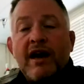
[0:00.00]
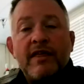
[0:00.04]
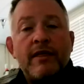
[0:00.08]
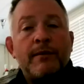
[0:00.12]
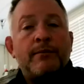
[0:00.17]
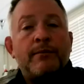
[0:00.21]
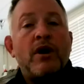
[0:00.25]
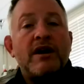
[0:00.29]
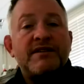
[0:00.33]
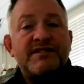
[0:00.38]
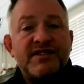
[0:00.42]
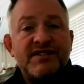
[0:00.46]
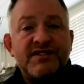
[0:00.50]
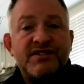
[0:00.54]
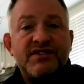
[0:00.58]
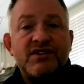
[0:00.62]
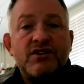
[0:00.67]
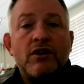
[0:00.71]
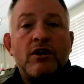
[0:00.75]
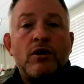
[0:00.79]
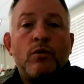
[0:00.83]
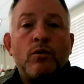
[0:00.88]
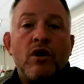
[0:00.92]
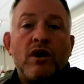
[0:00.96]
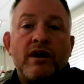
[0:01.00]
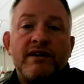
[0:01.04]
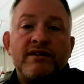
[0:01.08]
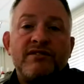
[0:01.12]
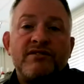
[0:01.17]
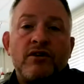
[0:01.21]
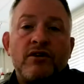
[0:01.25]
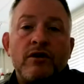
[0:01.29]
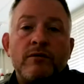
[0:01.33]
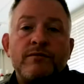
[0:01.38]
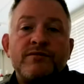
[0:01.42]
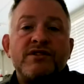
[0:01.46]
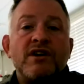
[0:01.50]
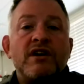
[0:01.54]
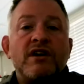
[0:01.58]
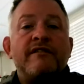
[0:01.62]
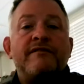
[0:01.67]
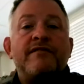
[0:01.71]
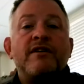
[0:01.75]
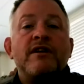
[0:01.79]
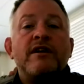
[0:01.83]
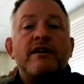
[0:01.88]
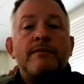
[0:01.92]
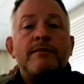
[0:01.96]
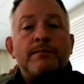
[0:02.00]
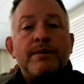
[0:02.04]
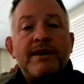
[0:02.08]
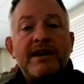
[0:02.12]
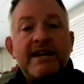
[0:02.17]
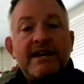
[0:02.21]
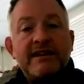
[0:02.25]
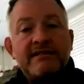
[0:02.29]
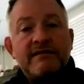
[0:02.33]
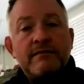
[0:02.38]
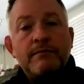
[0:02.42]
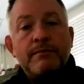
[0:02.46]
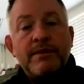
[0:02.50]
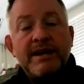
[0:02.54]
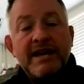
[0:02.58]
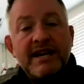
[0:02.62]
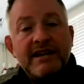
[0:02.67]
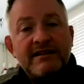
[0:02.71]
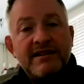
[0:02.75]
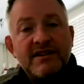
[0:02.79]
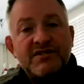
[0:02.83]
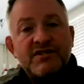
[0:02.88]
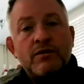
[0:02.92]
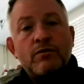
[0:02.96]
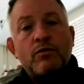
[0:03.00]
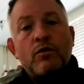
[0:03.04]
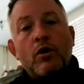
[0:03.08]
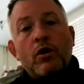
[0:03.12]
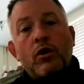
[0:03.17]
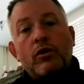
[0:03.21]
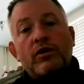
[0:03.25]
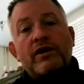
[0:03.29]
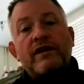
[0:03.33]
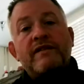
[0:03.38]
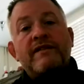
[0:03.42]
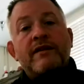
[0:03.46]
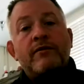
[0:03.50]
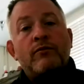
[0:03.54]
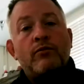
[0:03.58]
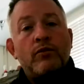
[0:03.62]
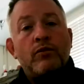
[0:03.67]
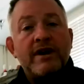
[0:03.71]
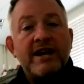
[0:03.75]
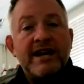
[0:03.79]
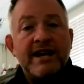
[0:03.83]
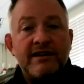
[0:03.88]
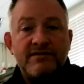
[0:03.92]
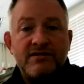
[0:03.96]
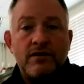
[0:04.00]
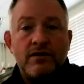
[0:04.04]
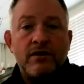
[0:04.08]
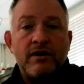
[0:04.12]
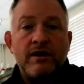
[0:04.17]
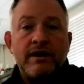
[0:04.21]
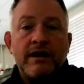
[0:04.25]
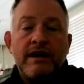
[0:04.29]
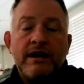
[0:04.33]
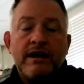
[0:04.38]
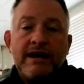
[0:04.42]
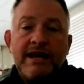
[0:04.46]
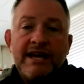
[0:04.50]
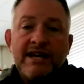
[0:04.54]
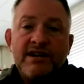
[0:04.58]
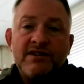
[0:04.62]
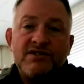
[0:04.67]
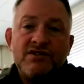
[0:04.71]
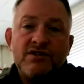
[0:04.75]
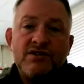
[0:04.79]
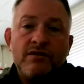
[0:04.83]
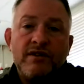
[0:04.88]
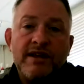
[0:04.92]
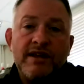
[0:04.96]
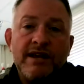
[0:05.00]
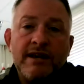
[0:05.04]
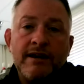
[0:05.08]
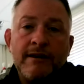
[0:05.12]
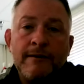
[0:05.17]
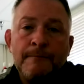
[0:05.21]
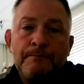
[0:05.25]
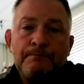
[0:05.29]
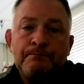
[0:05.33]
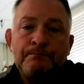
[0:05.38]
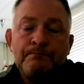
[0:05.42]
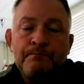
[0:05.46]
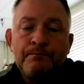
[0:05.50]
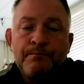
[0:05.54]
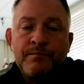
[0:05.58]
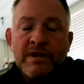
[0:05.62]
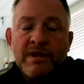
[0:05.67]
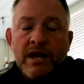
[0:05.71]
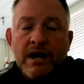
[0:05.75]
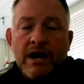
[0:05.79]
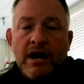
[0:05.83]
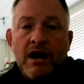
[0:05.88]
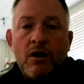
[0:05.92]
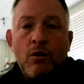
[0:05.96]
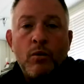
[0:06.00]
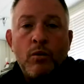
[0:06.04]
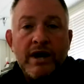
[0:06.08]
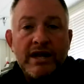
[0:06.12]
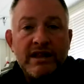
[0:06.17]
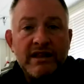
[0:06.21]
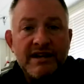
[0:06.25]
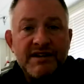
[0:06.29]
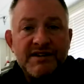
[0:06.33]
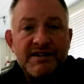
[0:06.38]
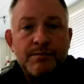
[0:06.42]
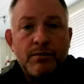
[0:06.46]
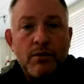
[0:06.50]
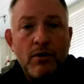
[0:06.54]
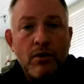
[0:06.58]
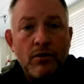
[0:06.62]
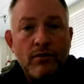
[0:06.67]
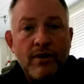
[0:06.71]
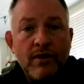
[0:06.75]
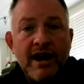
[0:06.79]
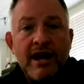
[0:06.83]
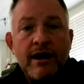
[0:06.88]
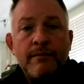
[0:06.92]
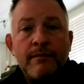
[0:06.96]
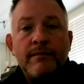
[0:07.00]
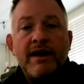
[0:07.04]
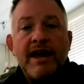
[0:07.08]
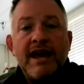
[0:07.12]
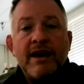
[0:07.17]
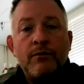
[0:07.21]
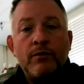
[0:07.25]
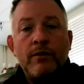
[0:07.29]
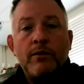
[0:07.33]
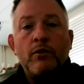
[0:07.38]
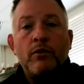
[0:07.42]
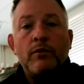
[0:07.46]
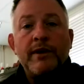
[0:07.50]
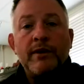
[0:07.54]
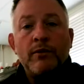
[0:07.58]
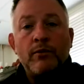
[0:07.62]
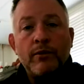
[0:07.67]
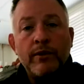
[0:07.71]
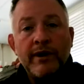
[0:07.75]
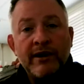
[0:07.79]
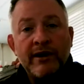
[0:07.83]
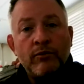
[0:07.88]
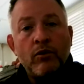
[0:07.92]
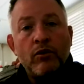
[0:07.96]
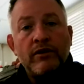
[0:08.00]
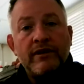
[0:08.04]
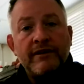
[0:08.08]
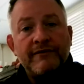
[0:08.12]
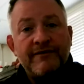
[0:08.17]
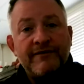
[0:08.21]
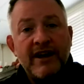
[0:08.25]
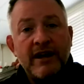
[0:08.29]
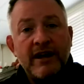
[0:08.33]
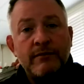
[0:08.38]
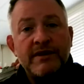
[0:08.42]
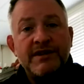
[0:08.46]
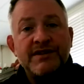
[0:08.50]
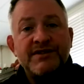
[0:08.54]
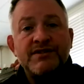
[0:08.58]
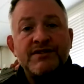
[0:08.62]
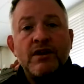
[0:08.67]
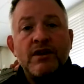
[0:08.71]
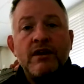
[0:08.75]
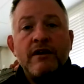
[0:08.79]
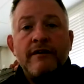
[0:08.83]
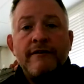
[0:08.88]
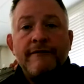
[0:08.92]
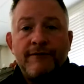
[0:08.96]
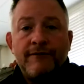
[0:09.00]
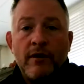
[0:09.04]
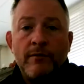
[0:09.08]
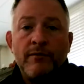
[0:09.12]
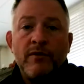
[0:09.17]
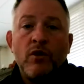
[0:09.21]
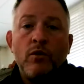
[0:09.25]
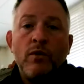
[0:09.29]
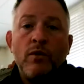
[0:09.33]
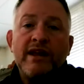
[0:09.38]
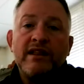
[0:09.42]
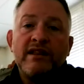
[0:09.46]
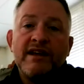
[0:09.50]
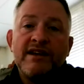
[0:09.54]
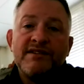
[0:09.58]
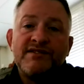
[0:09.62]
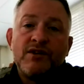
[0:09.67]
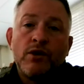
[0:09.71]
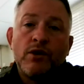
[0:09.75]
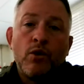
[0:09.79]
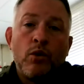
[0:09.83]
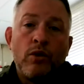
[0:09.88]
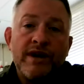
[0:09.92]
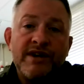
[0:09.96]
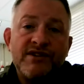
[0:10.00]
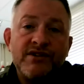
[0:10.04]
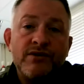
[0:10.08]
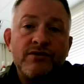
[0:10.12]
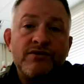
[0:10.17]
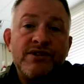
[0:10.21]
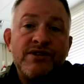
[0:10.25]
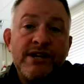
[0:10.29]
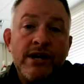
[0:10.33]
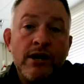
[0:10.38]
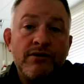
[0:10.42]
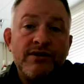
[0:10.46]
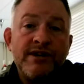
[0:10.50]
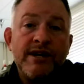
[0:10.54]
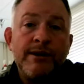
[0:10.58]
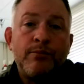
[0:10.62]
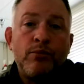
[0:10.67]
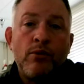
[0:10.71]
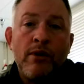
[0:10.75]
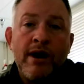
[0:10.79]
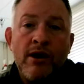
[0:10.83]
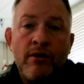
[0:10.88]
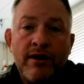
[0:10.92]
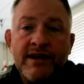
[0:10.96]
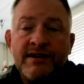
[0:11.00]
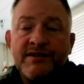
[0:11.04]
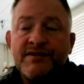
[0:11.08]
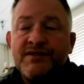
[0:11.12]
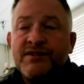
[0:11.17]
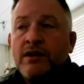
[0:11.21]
the process is going to work in terms of being disenrolled and then re-entered into the wait list program, and we will be re-enrolling families from the wait list according to DoD priorities.